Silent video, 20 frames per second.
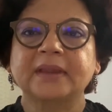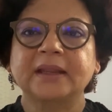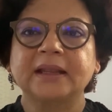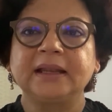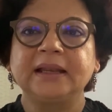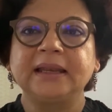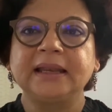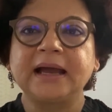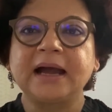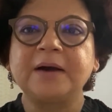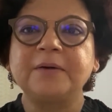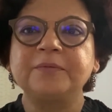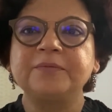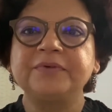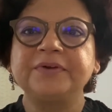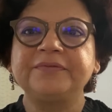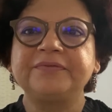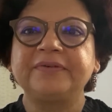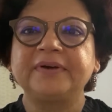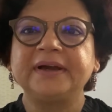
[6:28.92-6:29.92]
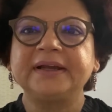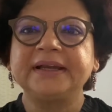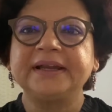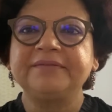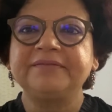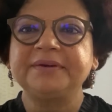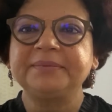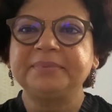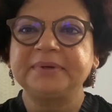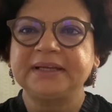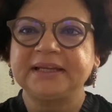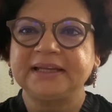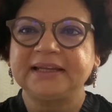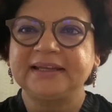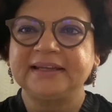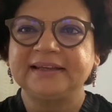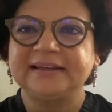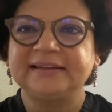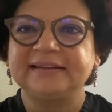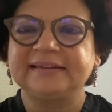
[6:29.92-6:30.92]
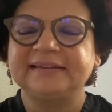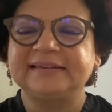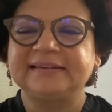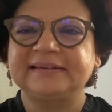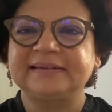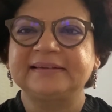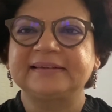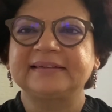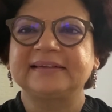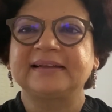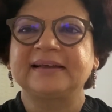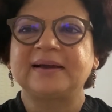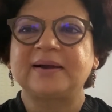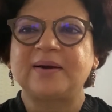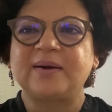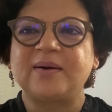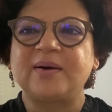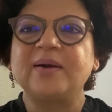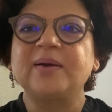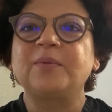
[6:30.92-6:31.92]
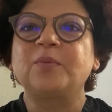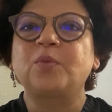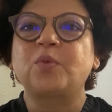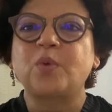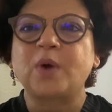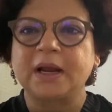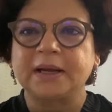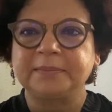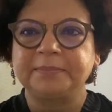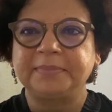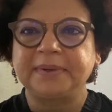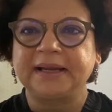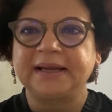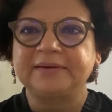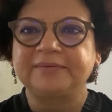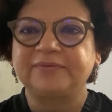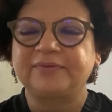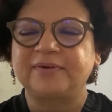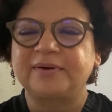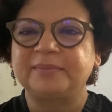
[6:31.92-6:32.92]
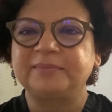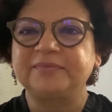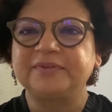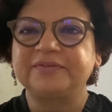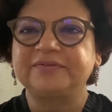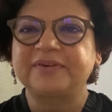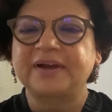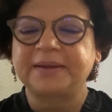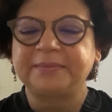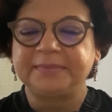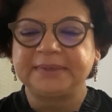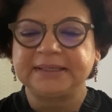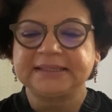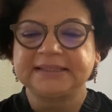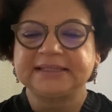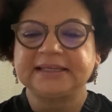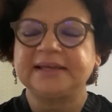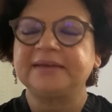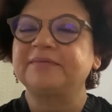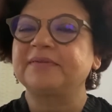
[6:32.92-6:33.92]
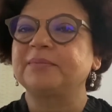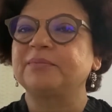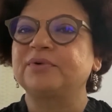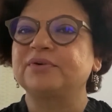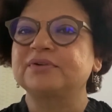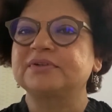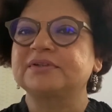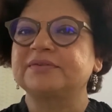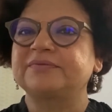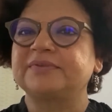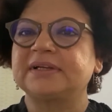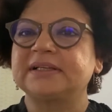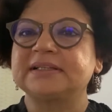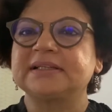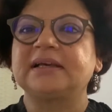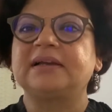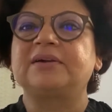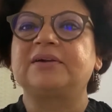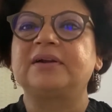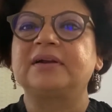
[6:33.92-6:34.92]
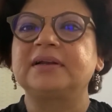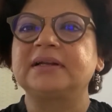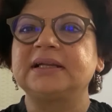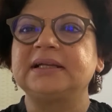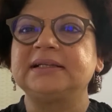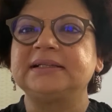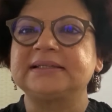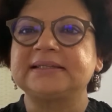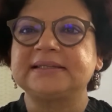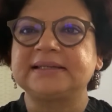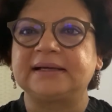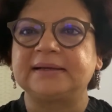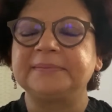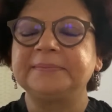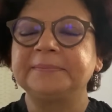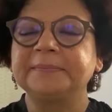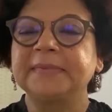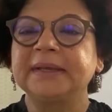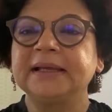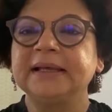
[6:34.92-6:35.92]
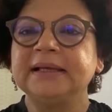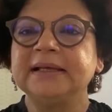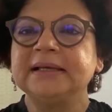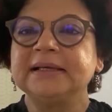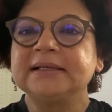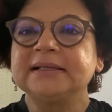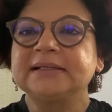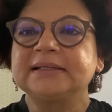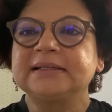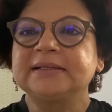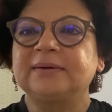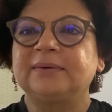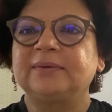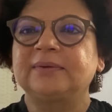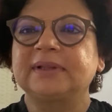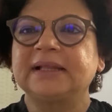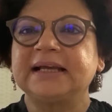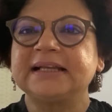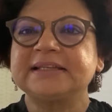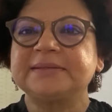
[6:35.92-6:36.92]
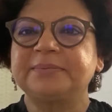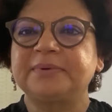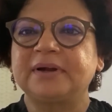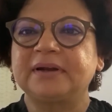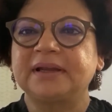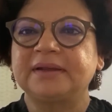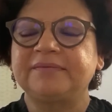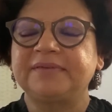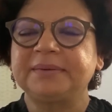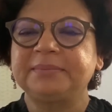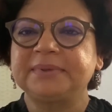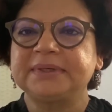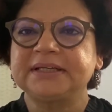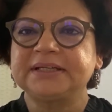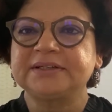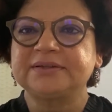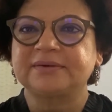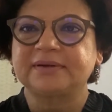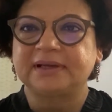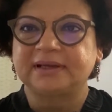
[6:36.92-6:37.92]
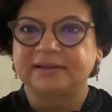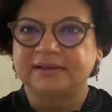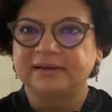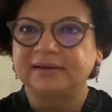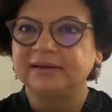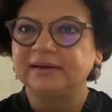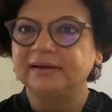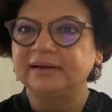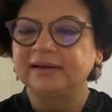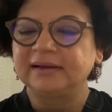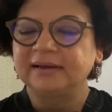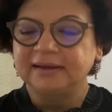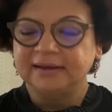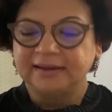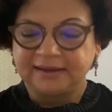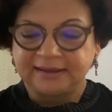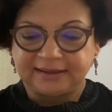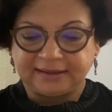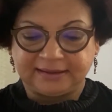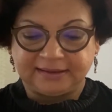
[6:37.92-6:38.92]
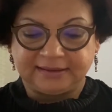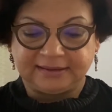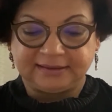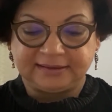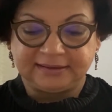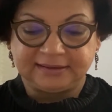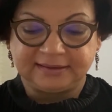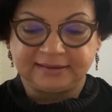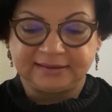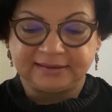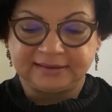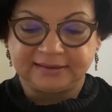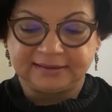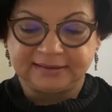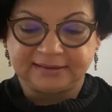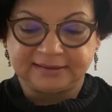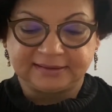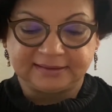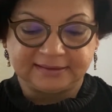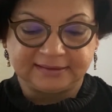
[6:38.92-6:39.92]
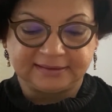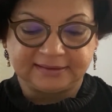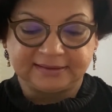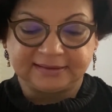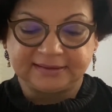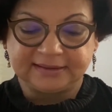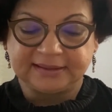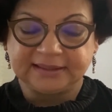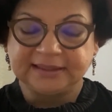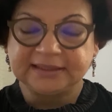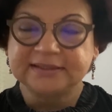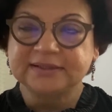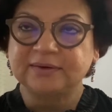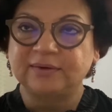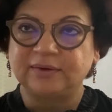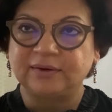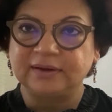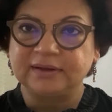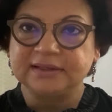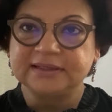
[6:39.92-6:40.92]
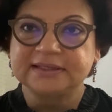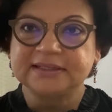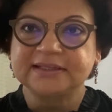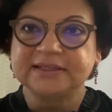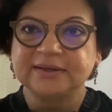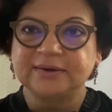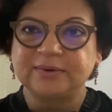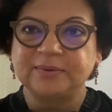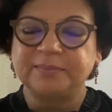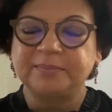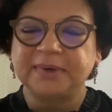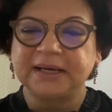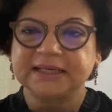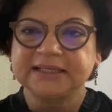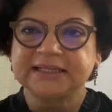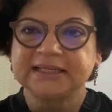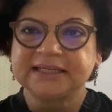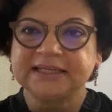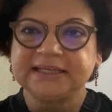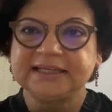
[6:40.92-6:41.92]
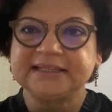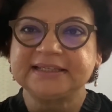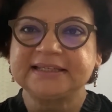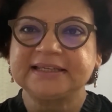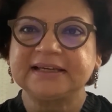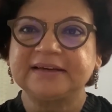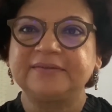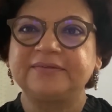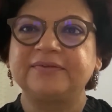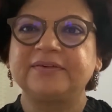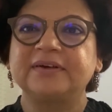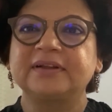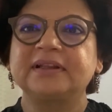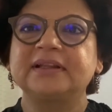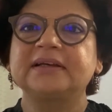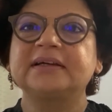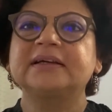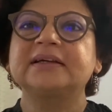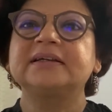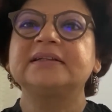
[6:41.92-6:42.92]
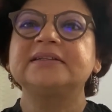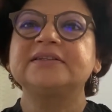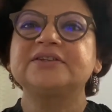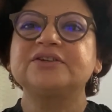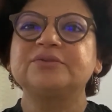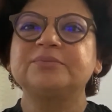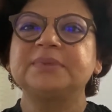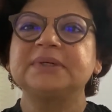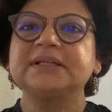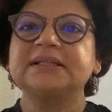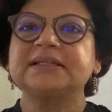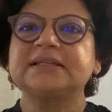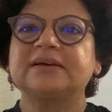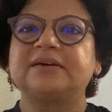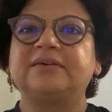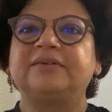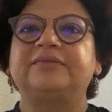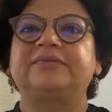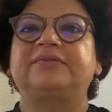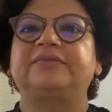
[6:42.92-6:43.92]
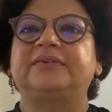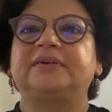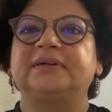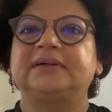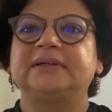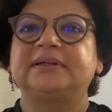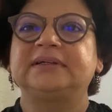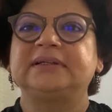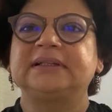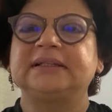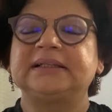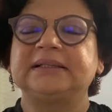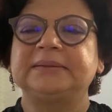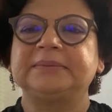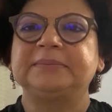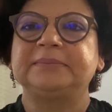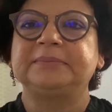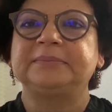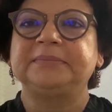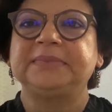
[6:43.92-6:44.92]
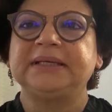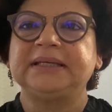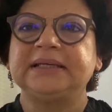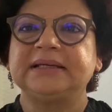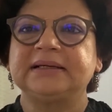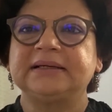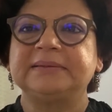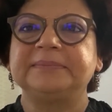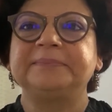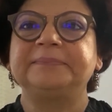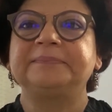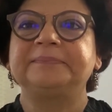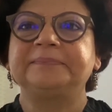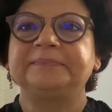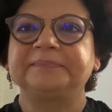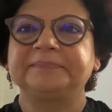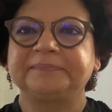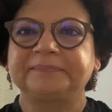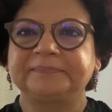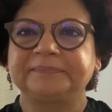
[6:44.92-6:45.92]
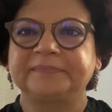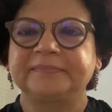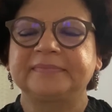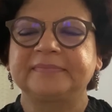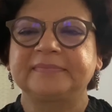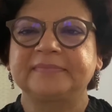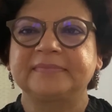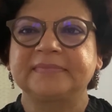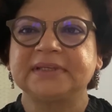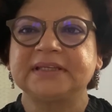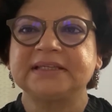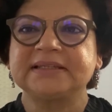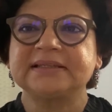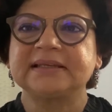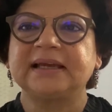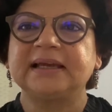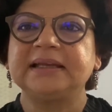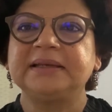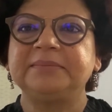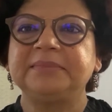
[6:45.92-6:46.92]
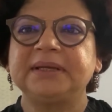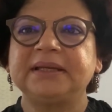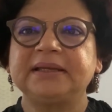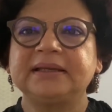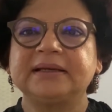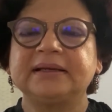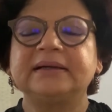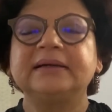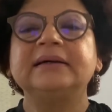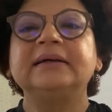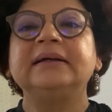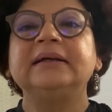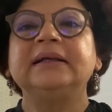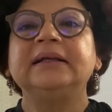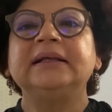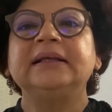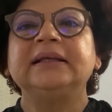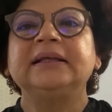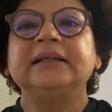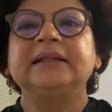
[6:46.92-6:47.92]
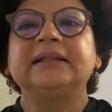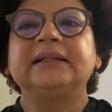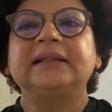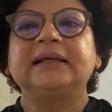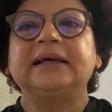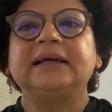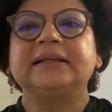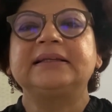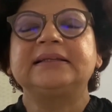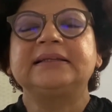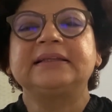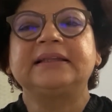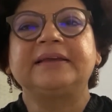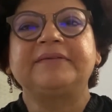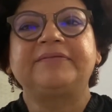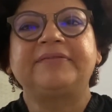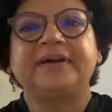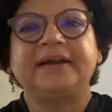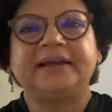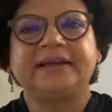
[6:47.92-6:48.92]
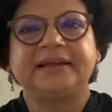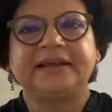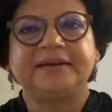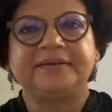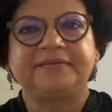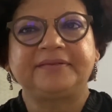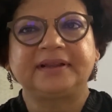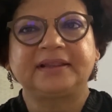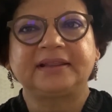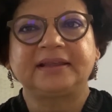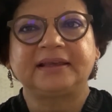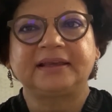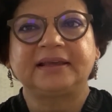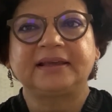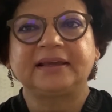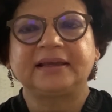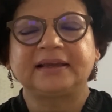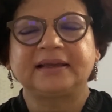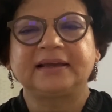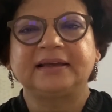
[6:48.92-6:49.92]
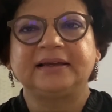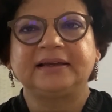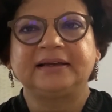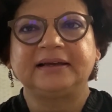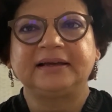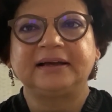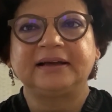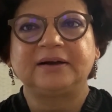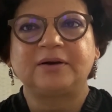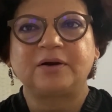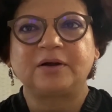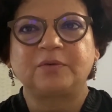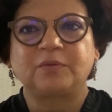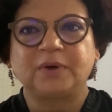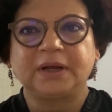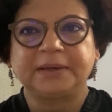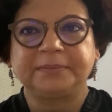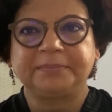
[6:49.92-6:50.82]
now we find everybody is on one platform, if I may say. Most of us are on Insta. So that's brought everybody together. And it's also much easier for the consumers of the media, design media, that they find everything on one